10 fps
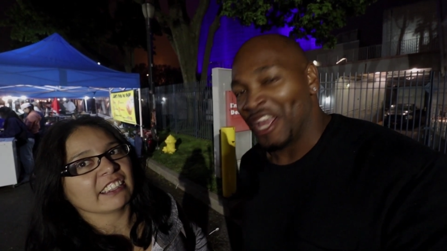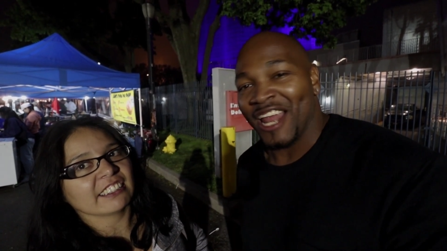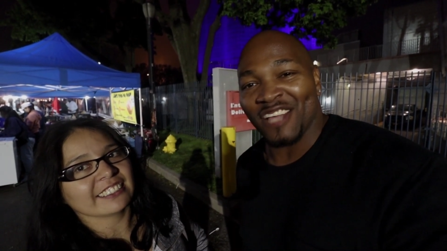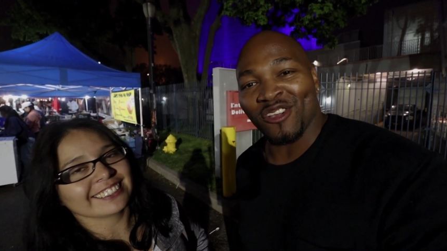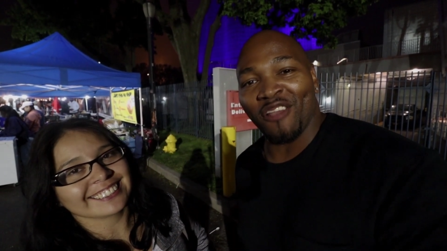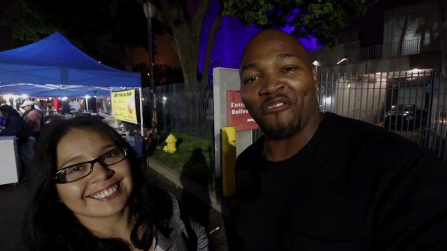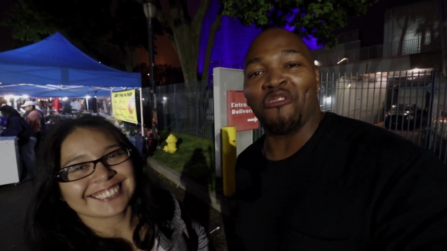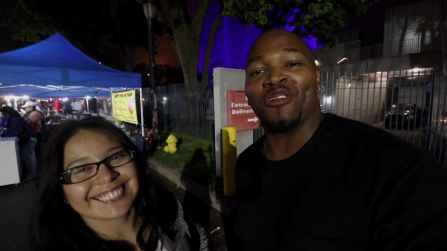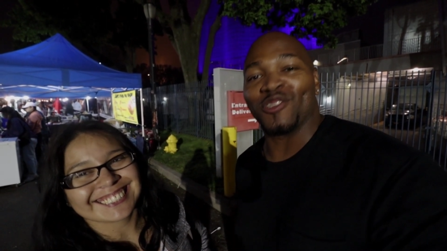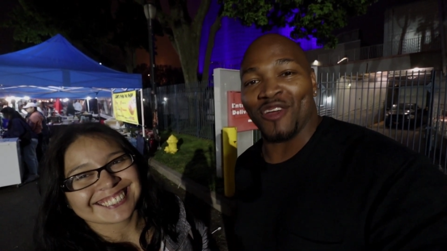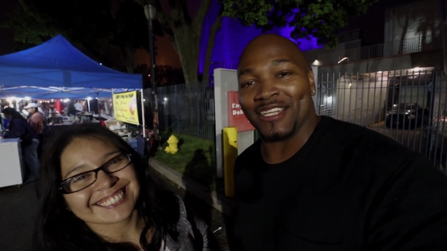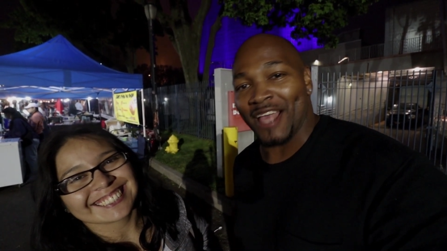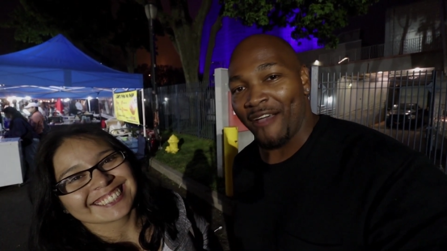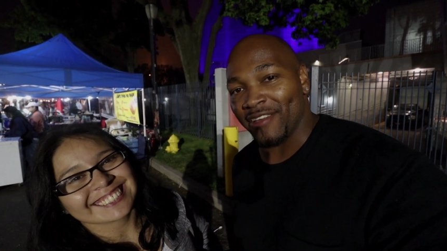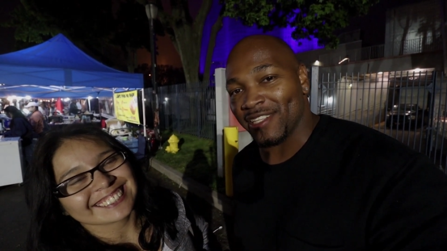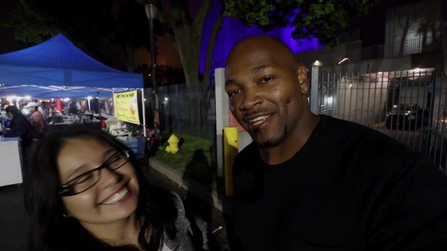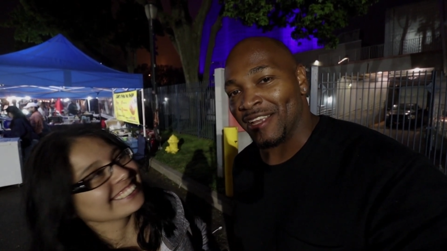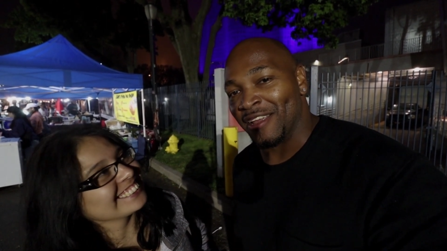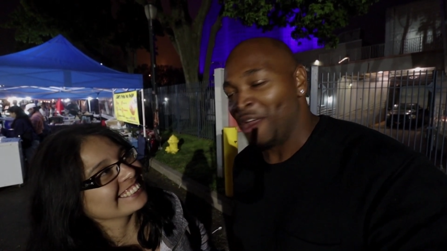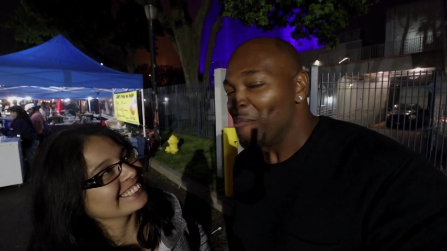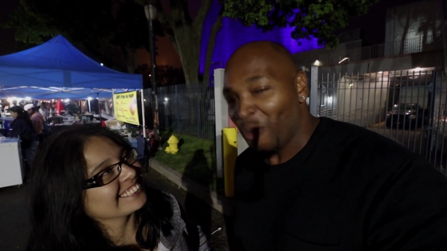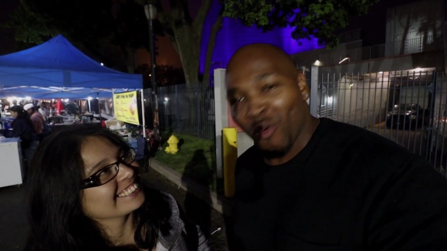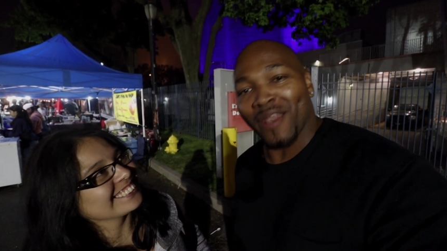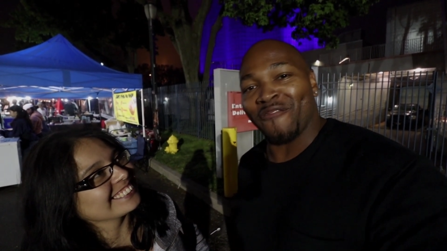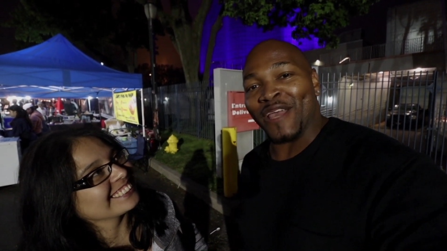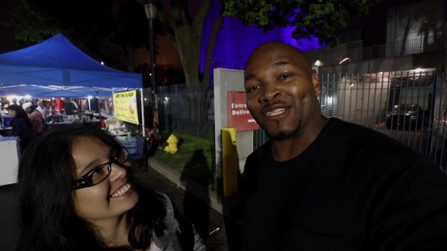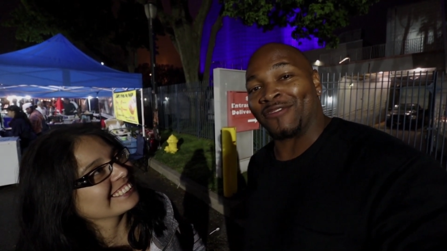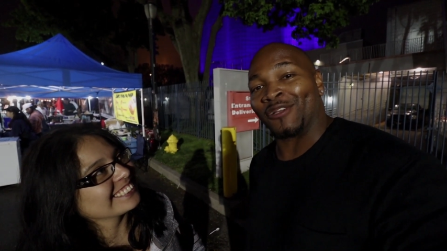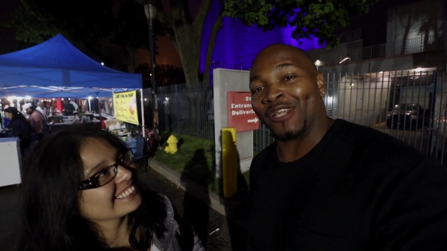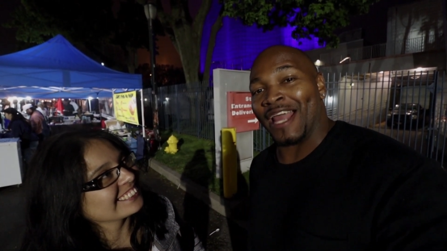Speaker 1: That's all the food and drinks, obviously. But what a festival